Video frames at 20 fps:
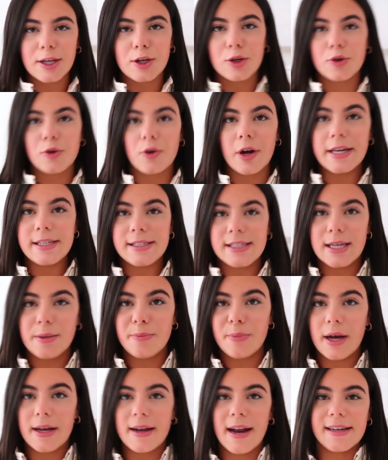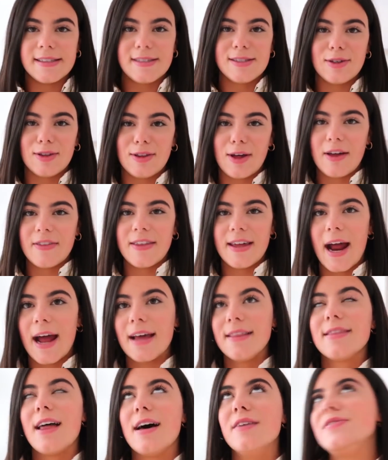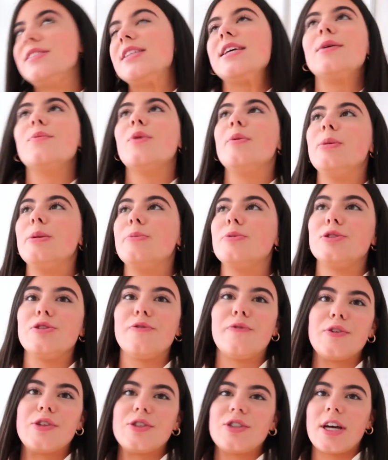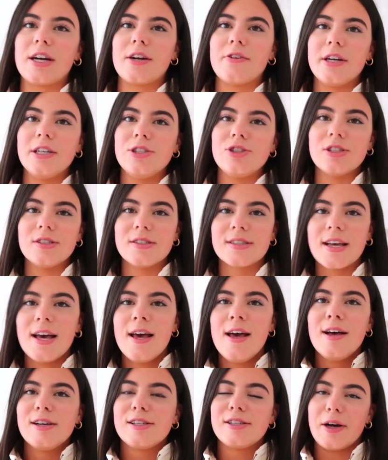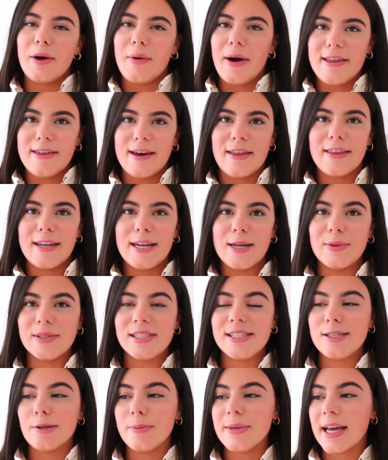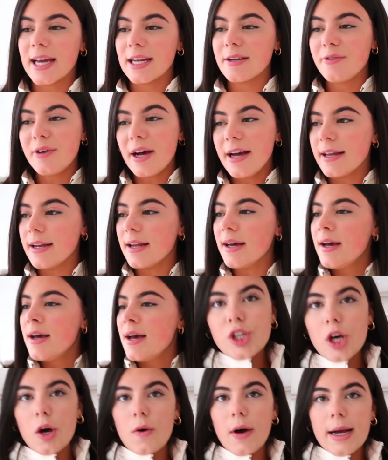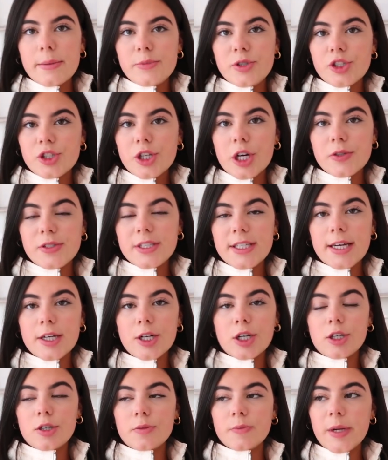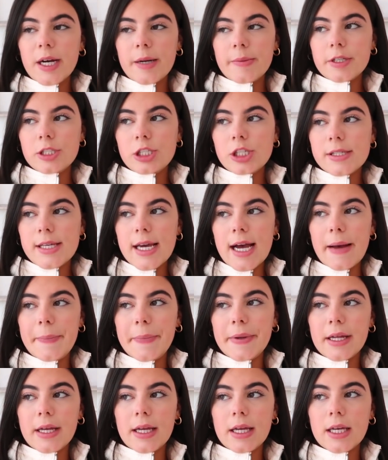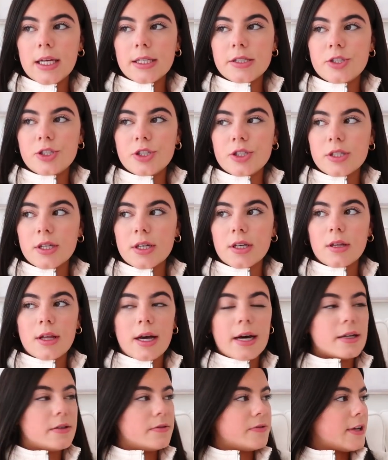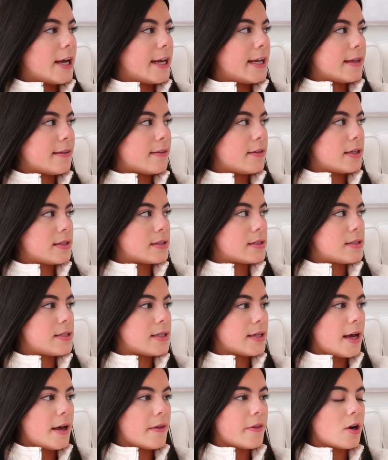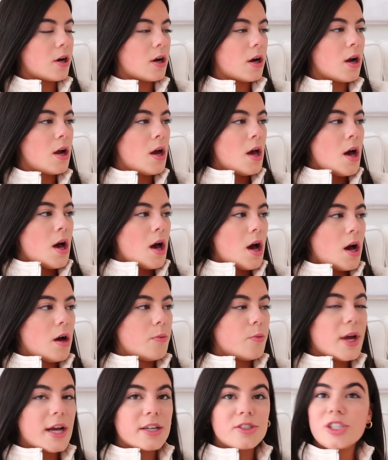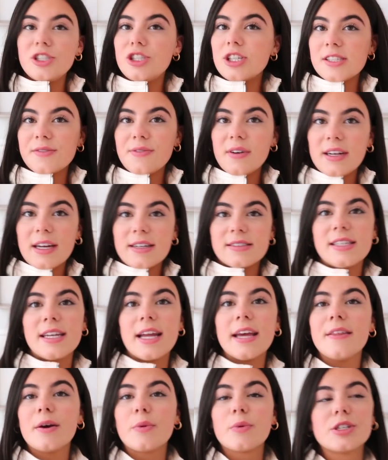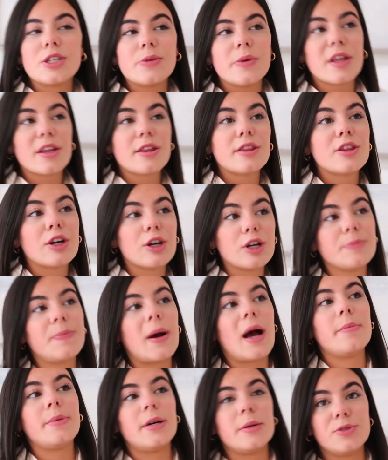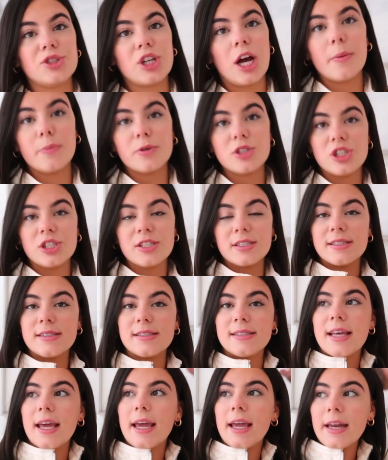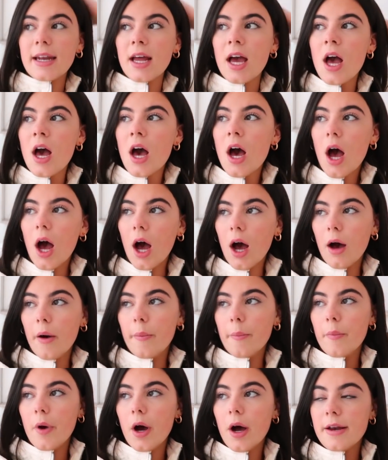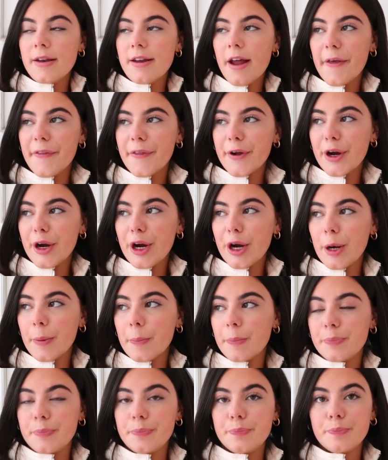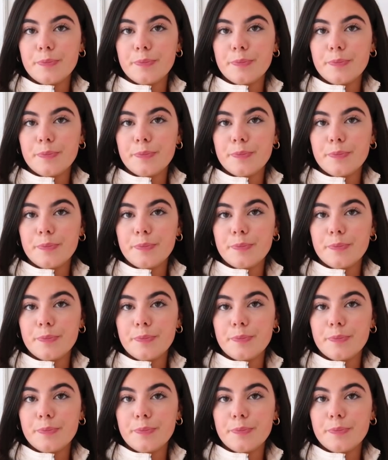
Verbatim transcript: like crazy, but I still thought that I love seeing what people do for their decorations. So I thought that it would still be kind of fun. So I'm just cozy at home. Not much is happening. It's just like a lot of getting things together. Um, we actually just found out today that we're doing a third pop-up shop, which is insane. Um, another